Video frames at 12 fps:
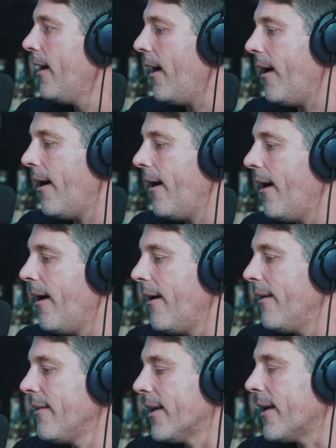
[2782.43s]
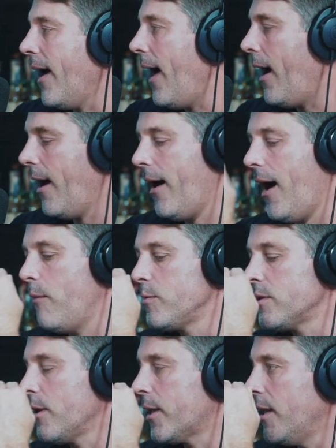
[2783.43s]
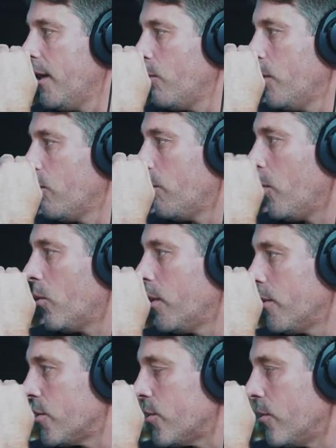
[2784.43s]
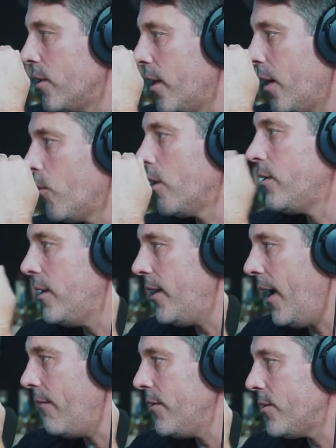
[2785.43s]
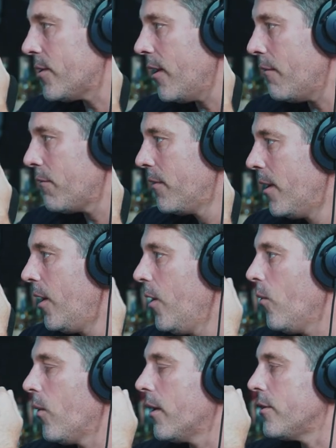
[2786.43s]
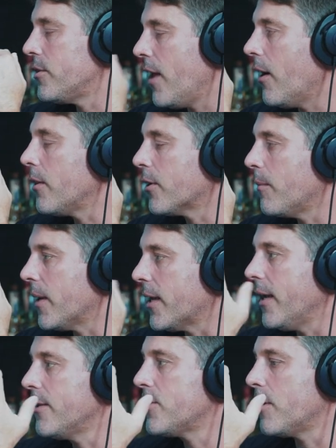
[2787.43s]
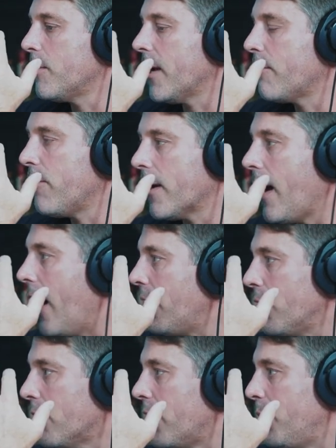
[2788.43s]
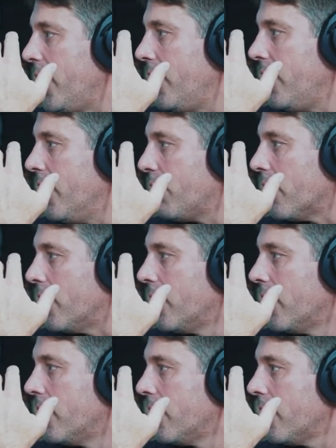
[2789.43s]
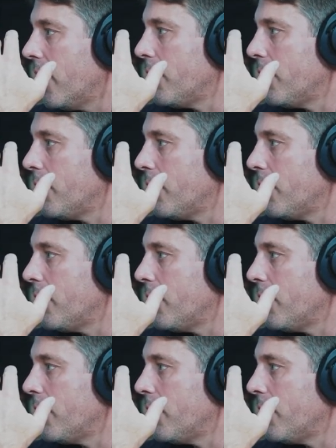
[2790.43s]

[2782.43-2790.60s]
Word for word: Uh, like I was lucky that we were born in a certain time where it didn't have this stuff. Yeah. Whereas now I look at my kids and I'm like, fuck, I don't know if I'd be any different. Yeah.